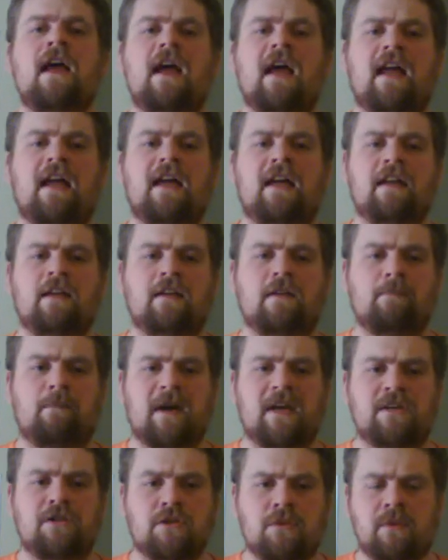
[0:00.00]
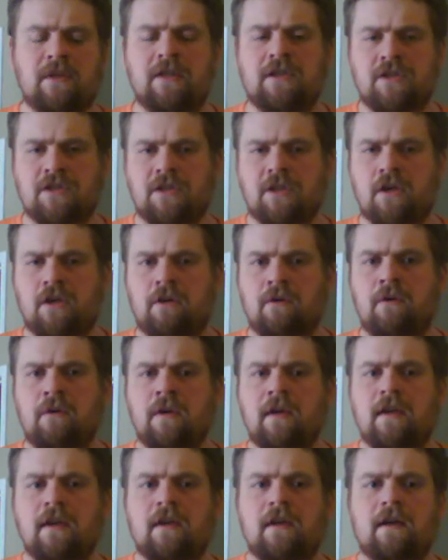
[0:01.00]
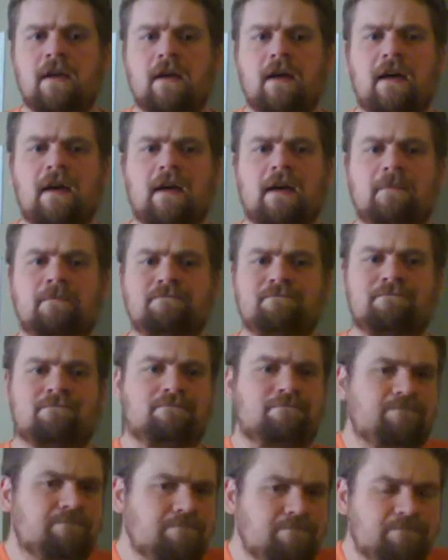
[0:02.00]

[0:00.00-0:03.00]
And by doing so, um,